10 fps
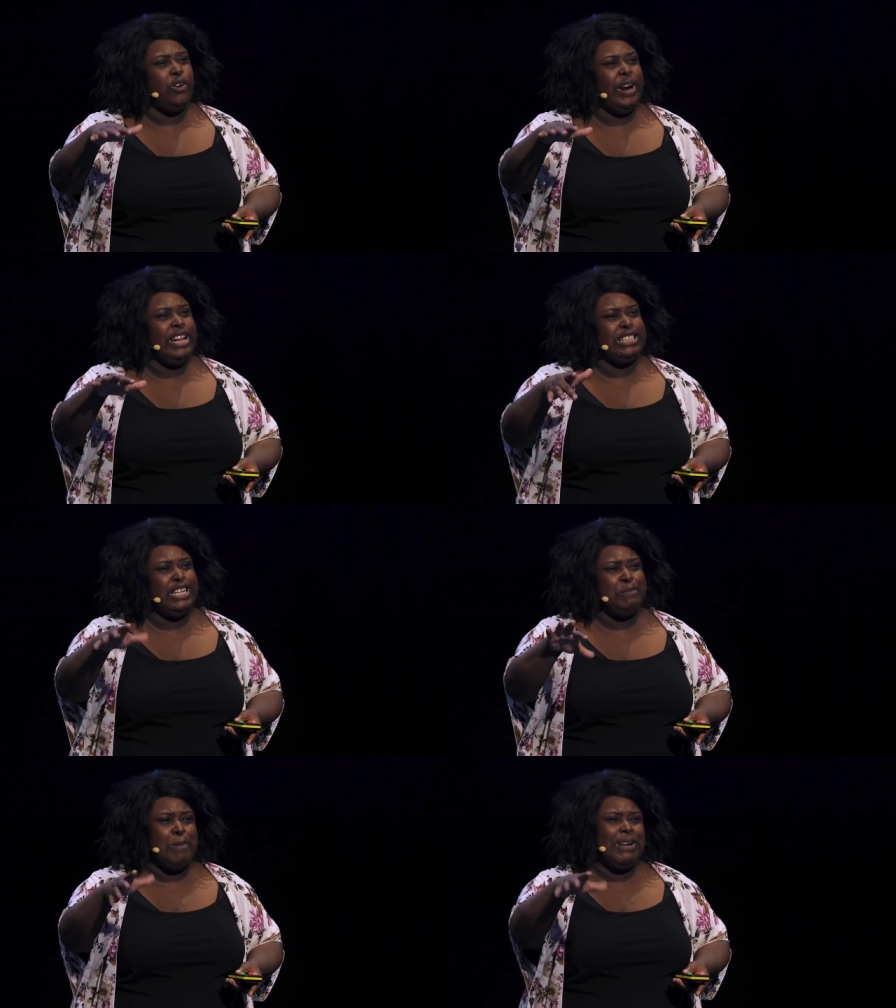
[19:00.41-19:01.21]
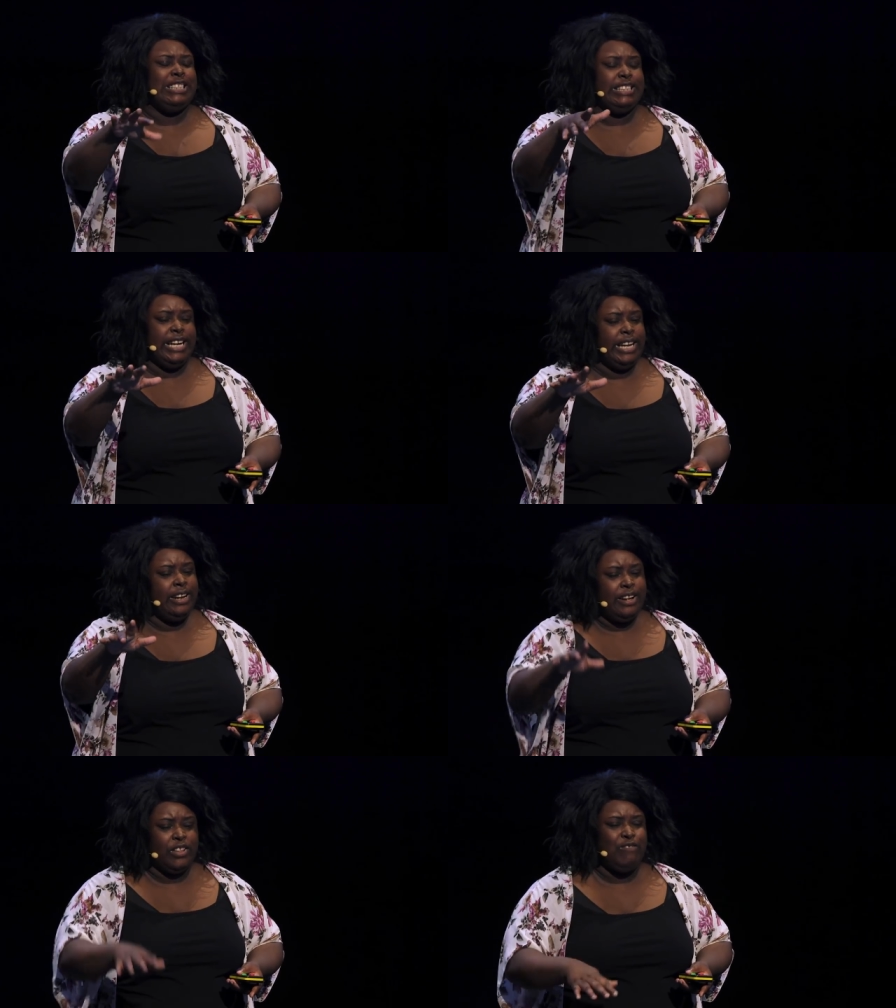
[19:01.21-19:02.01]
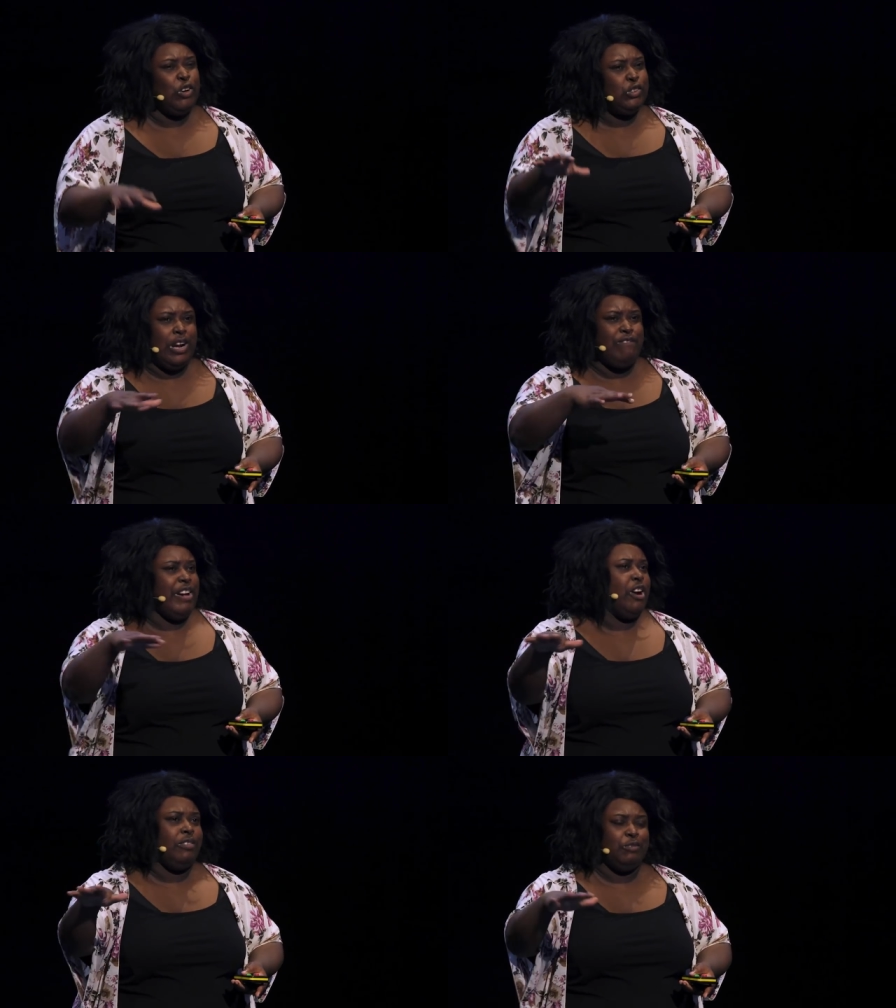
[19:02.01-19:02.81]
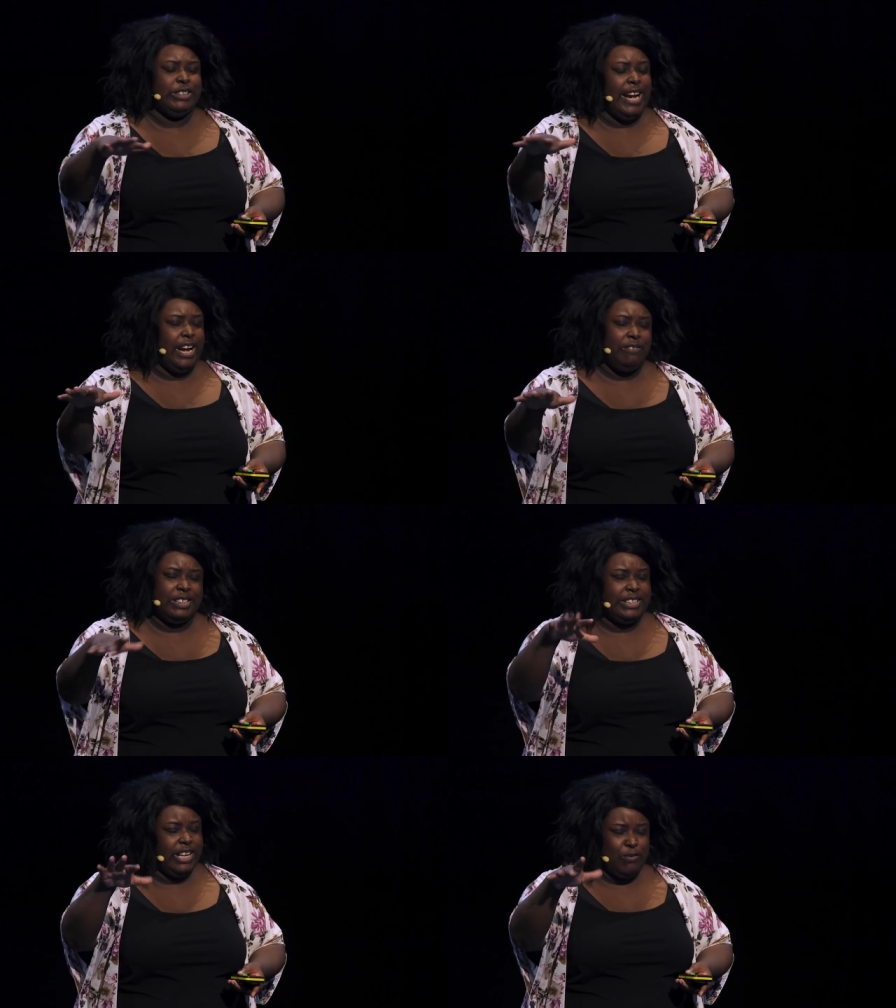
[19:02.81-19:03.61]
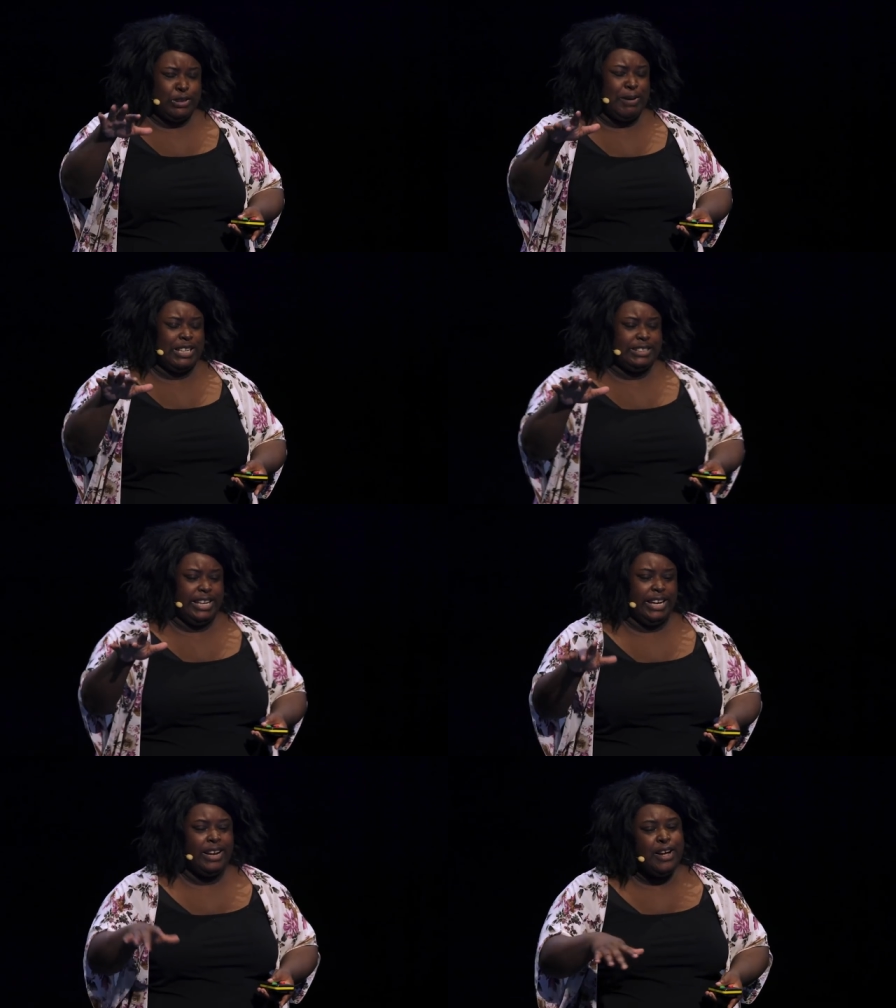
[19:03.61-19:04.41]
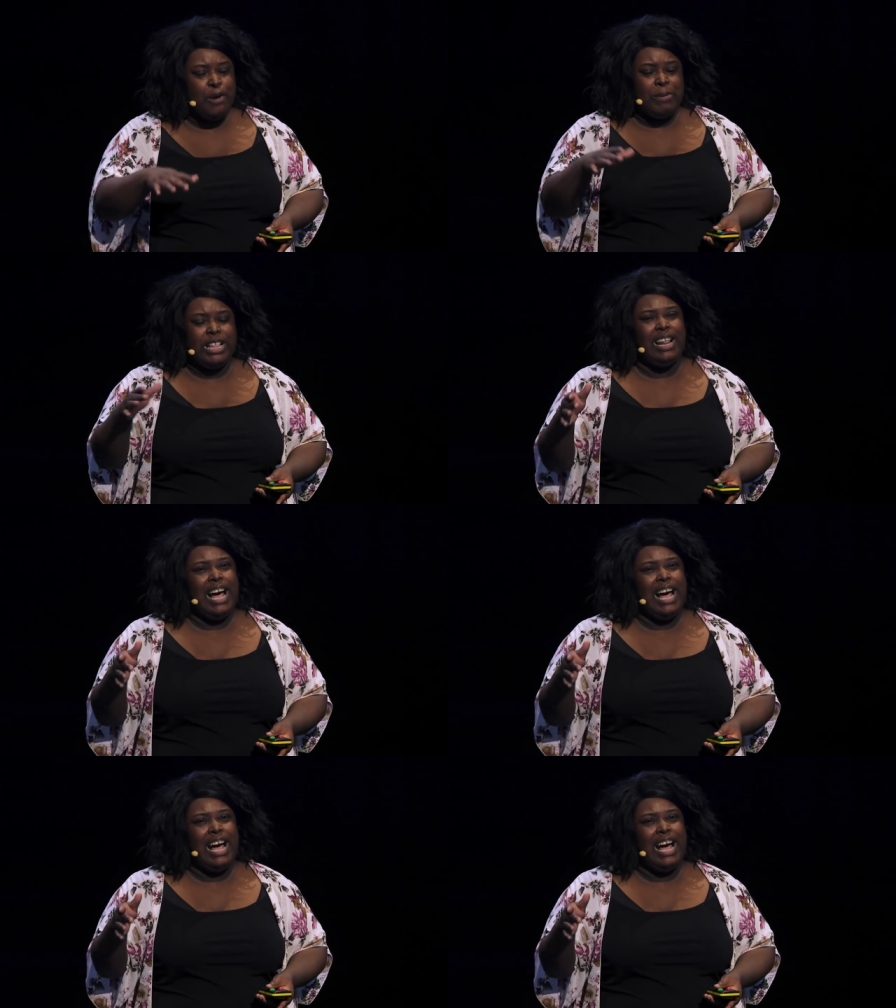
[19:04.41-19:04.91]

of grade. That's like maybe a C. The first one I failed was F. The second one's about a C. But the